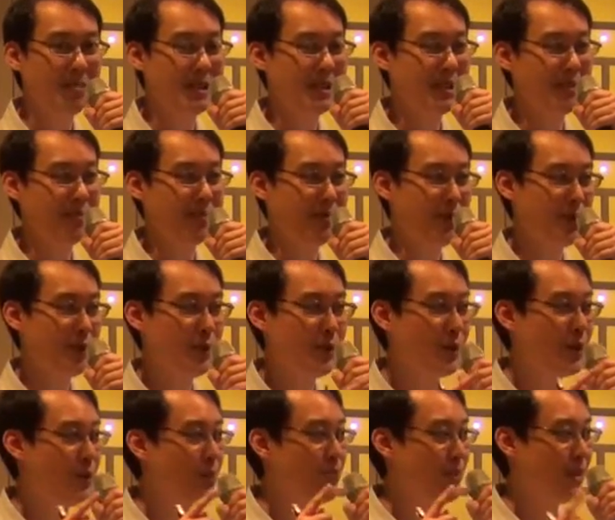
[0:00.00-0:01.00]
makes it a very
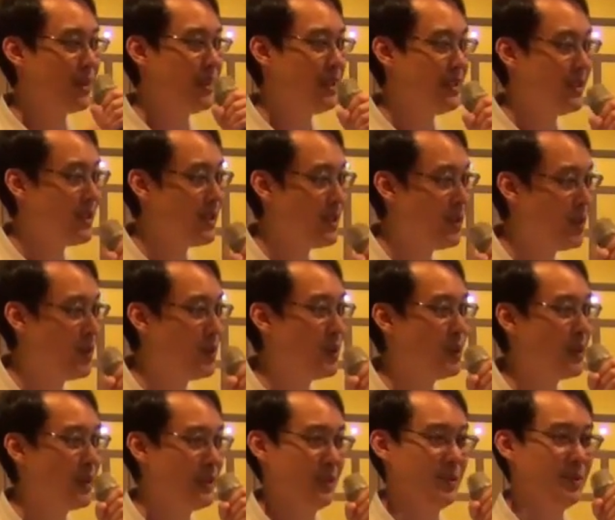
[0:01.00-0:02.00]
good political
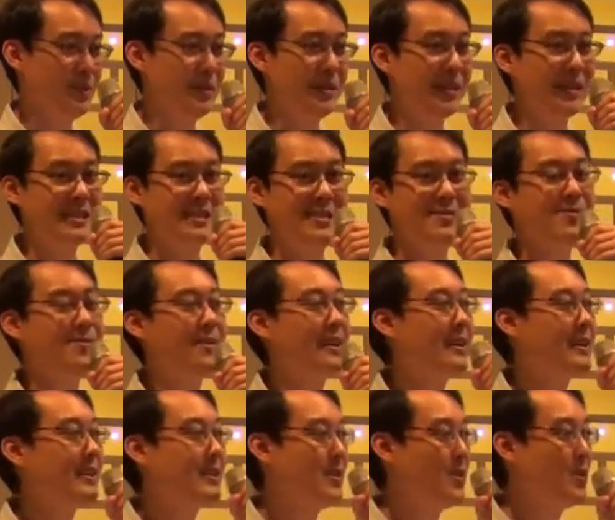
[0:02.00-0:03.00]
tool to
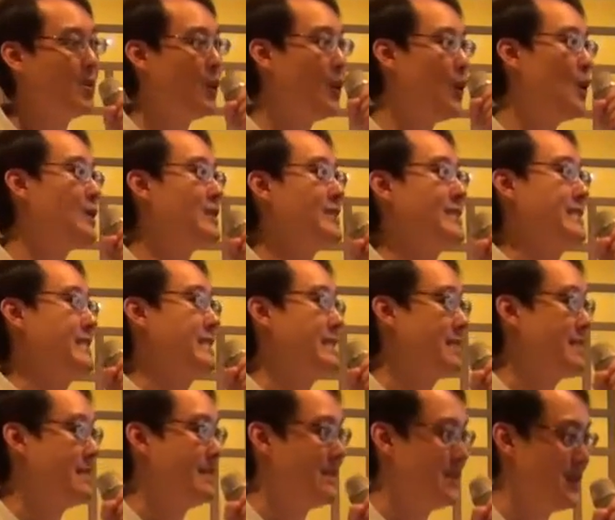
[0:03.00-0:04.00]
justify the wars
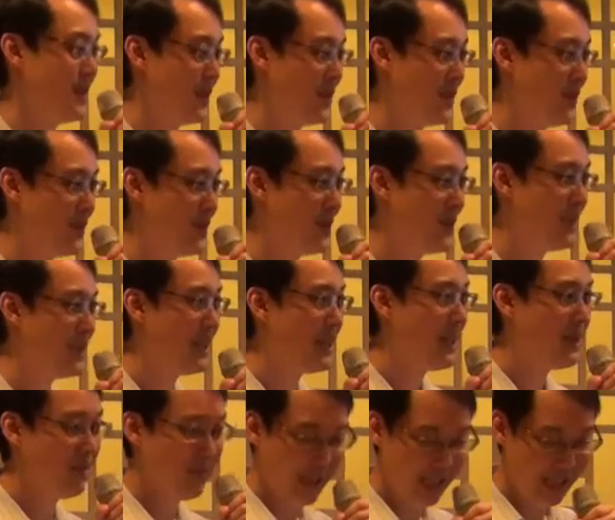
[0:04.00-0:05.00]
against the Xiongnu.
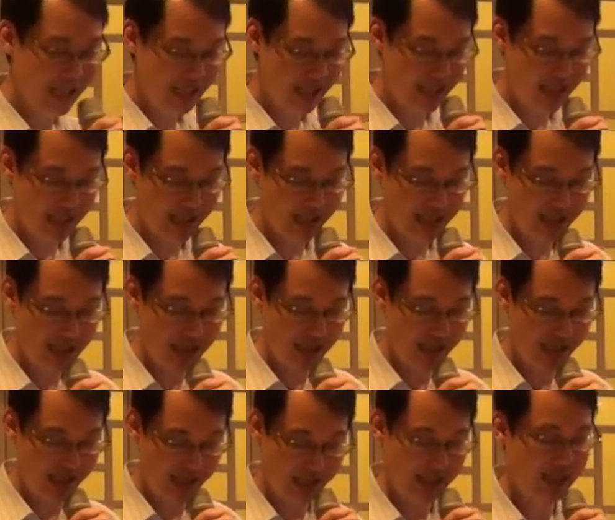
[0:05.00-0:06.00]
But is that
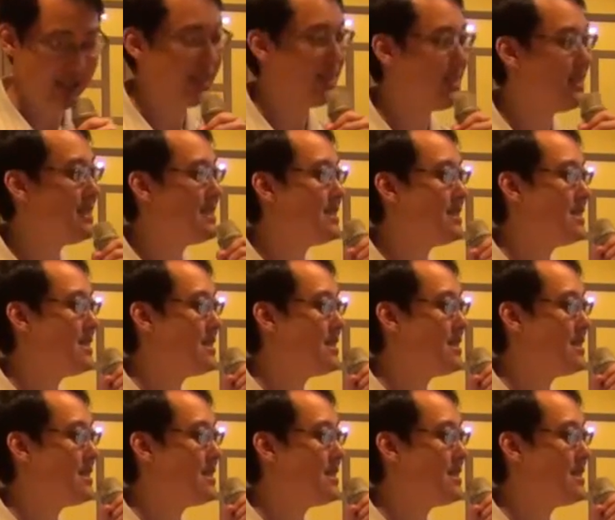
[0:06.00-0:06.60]
the case?